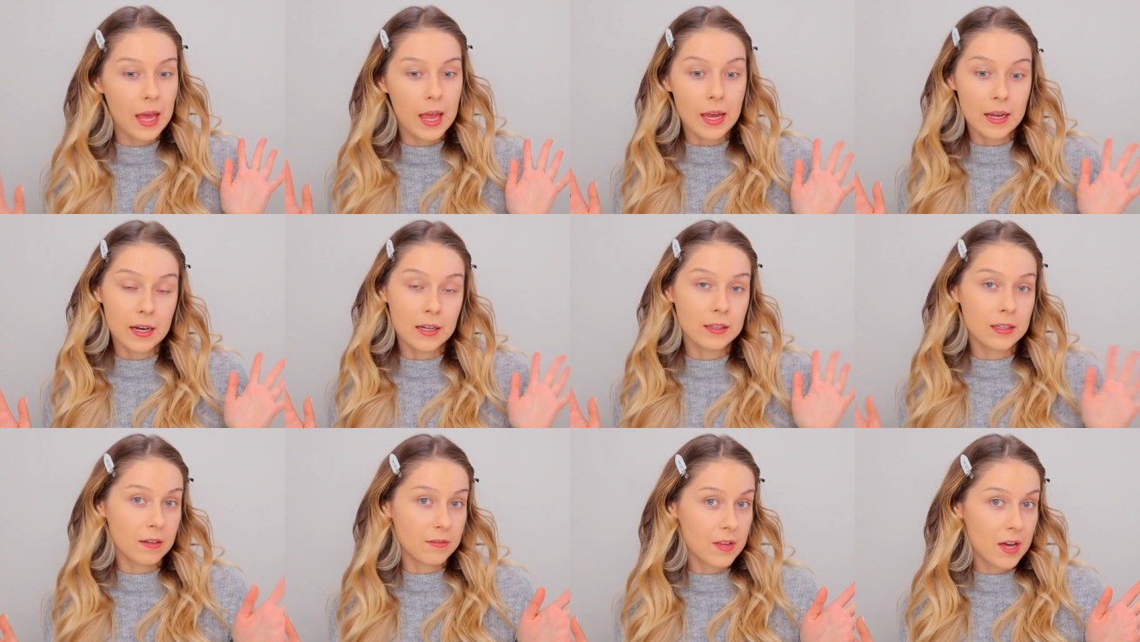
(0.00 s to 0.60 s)
And
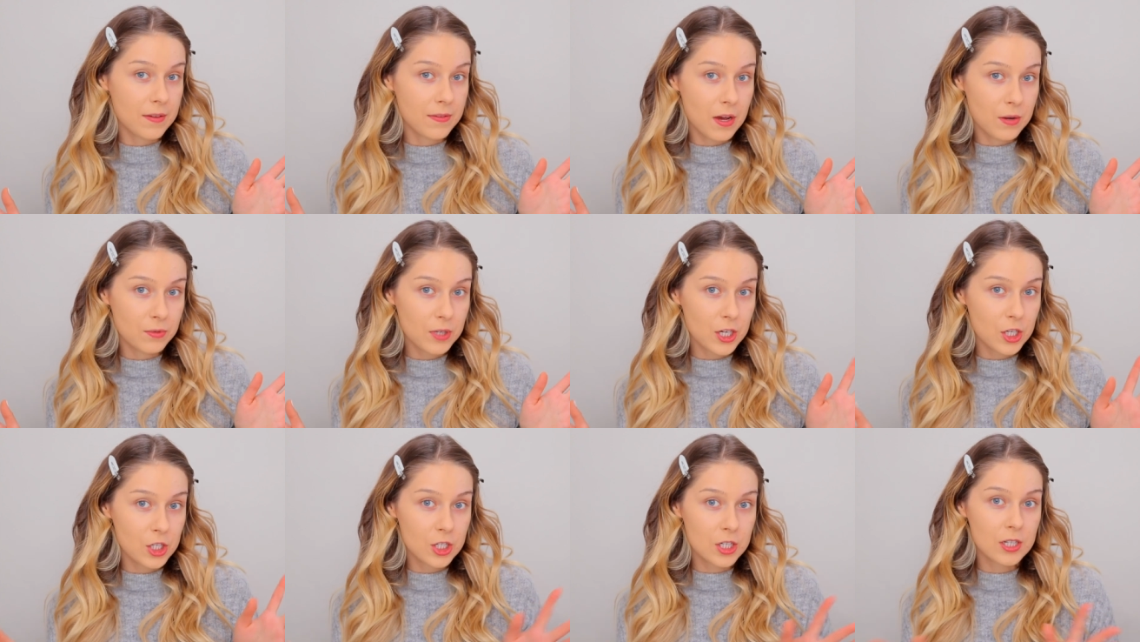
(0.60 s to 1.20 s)
I love that
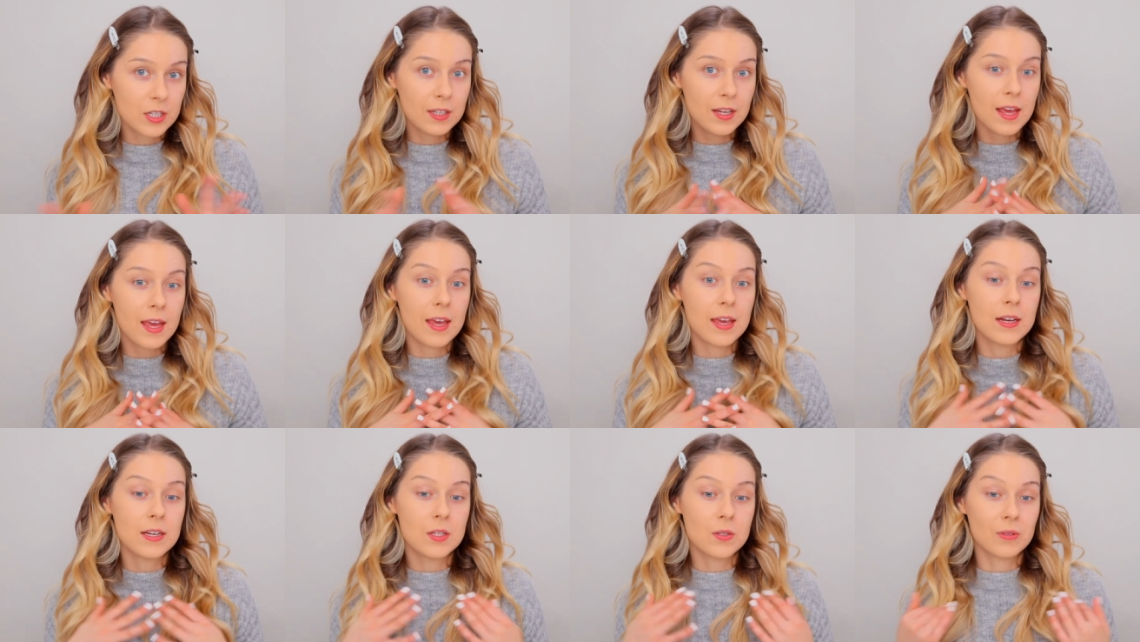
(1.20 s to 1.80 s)
foundation,
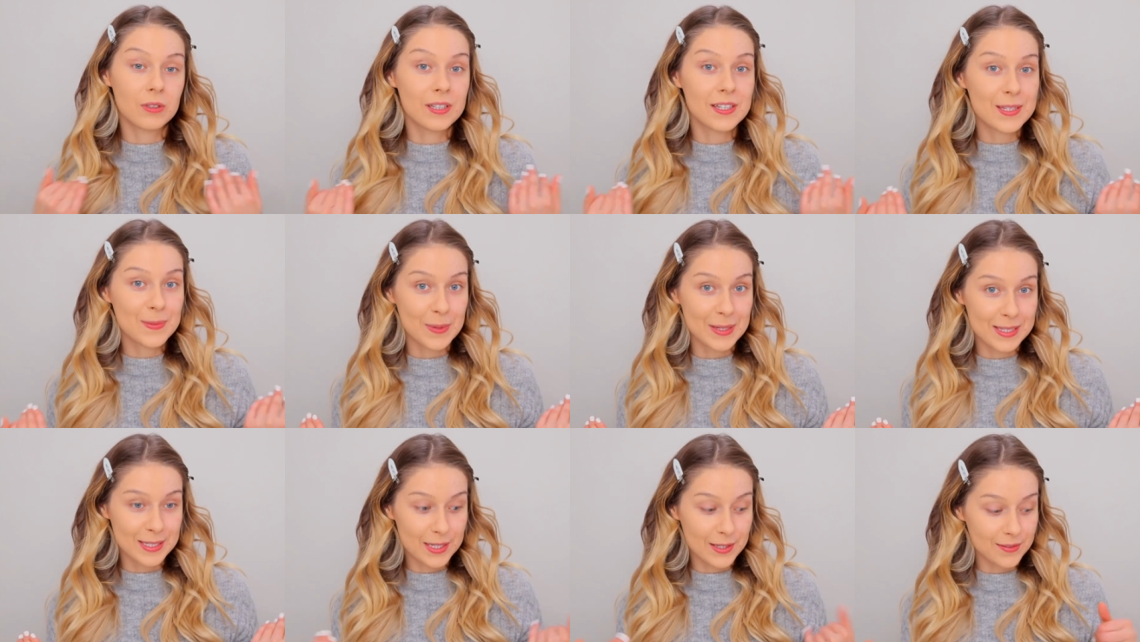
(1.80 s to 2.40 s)
and it's really
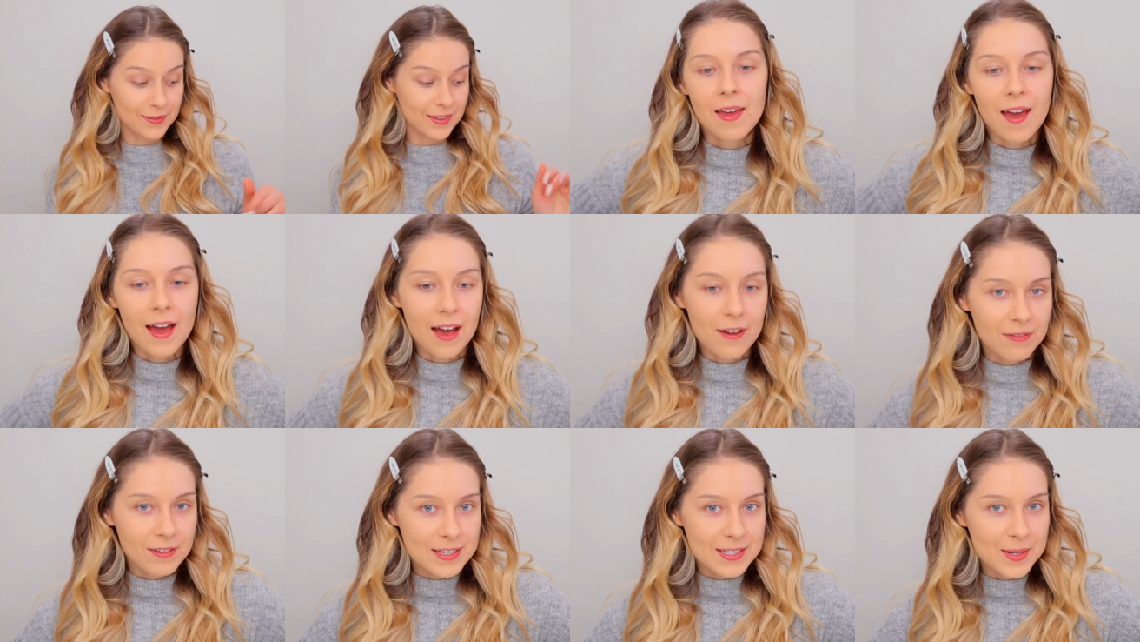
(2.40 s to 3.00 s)
expensive.
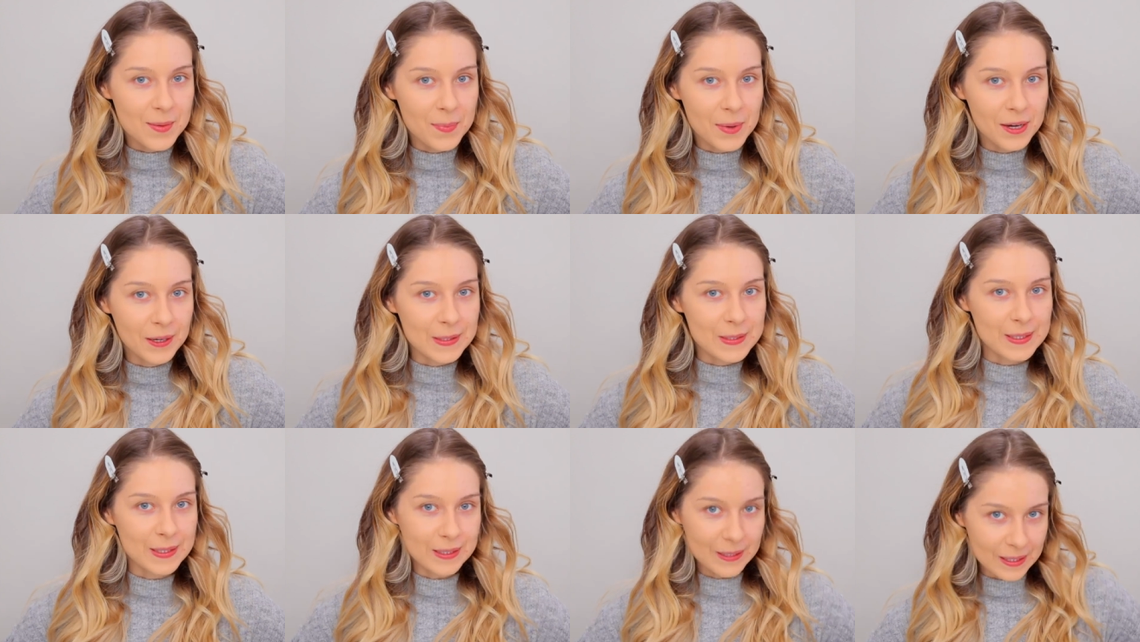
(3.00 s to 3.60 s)
Half face
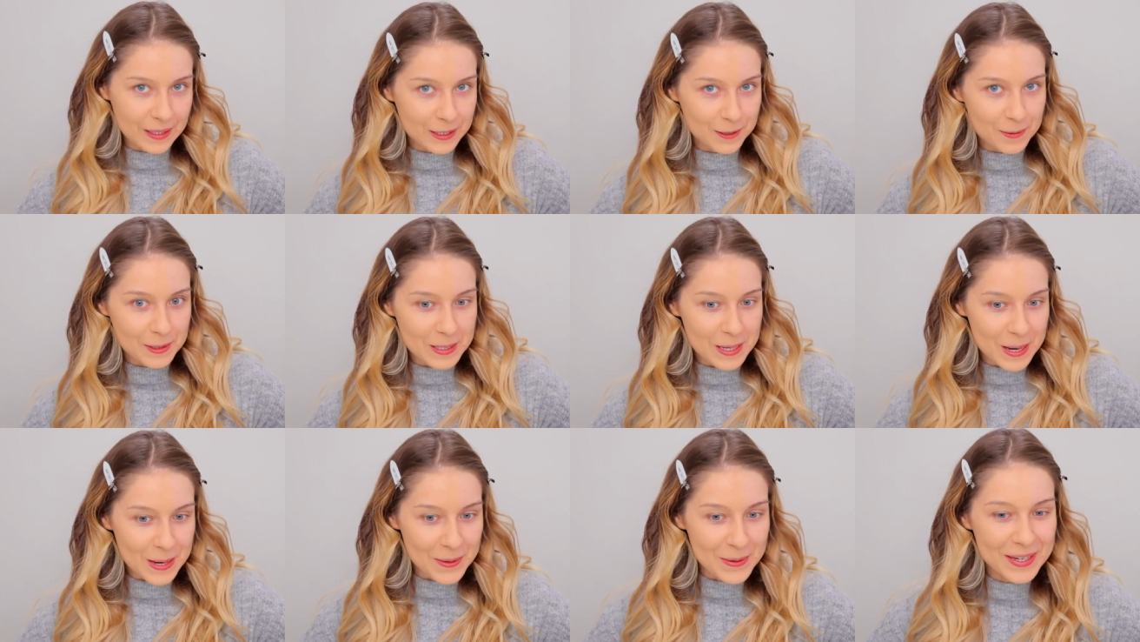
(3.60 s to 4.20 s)
comparison, here we
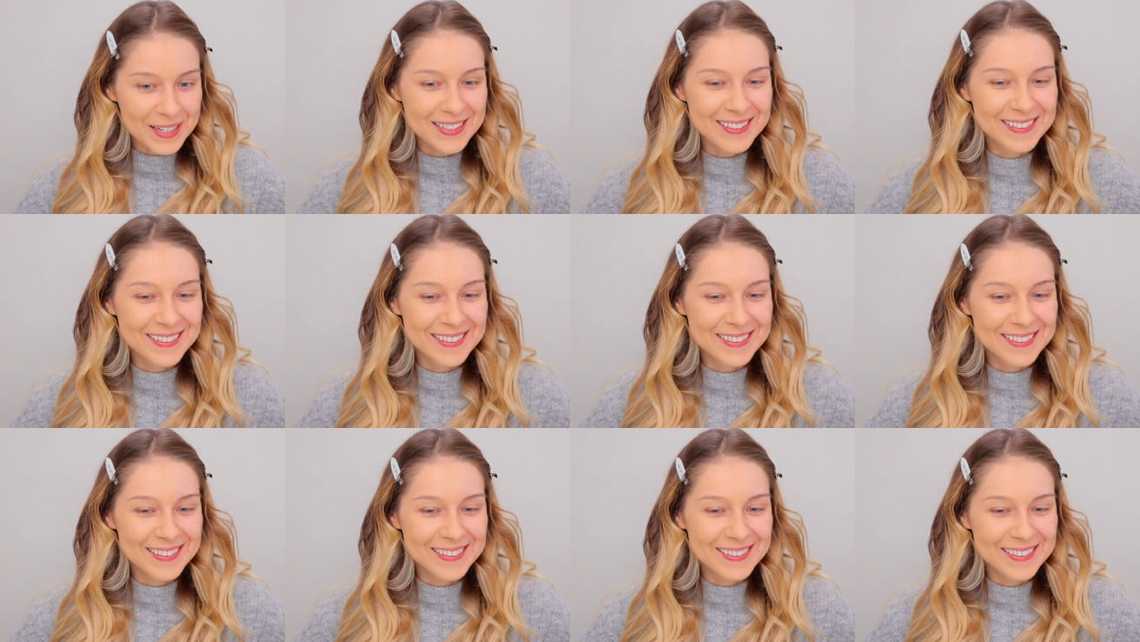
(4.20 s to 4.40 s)
go.